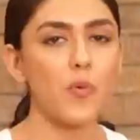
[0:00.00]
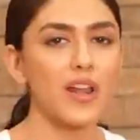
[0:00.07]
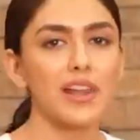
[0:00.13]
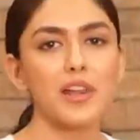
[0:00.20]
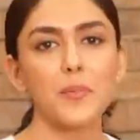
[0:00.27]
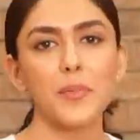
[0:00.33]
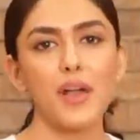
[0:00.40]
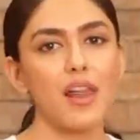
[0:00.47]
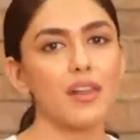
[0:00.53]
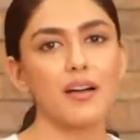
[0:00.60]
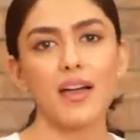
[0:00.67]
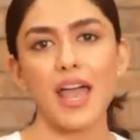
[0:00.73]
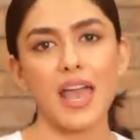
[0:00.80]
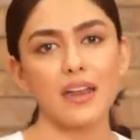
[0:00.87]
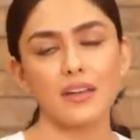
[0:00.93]
one lip
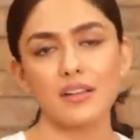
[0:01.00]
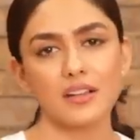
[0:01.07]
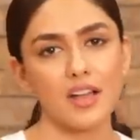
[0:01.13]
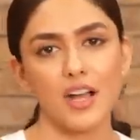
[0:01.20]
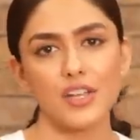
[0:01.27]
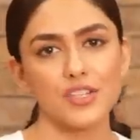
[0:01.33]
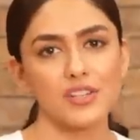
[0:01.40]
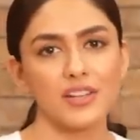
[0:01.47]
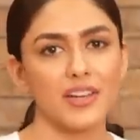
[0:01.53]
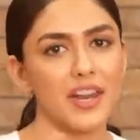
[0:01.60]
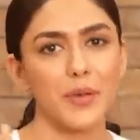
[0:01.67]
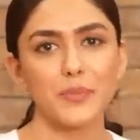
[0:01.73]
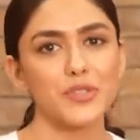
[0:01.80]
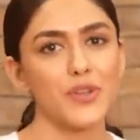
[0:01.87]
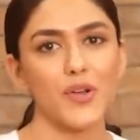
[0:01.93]
color and a kajal and
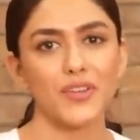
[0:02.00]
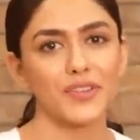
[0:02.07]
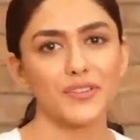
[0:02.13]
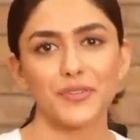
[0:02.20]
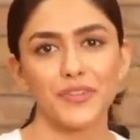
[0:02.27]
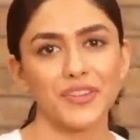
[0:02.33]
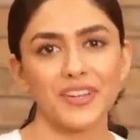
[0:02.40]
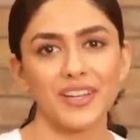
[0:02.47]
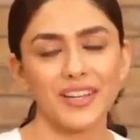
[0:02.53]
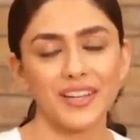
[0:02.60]
I'm sorted for the